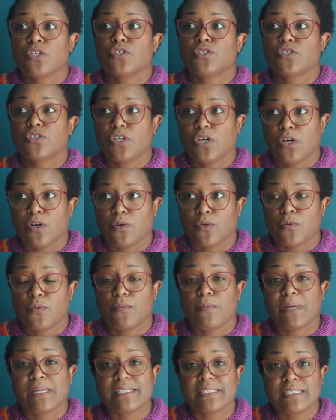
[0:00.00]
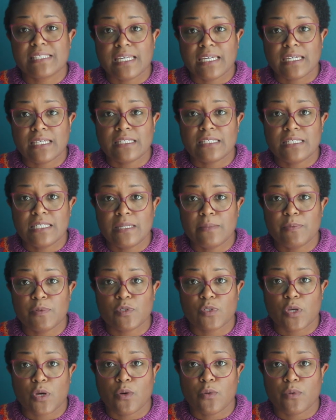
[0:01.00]
So my second tip
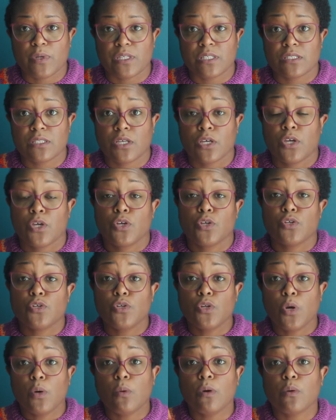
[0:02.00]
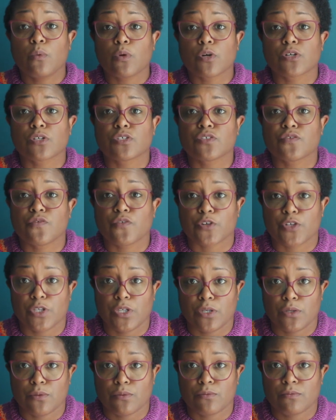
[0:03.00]
is always know what works for
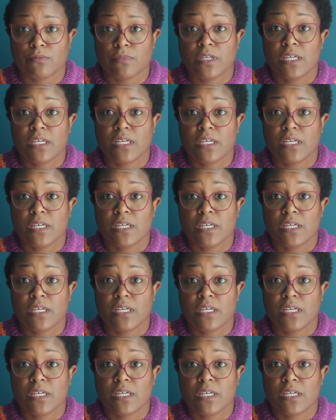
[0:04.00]
you.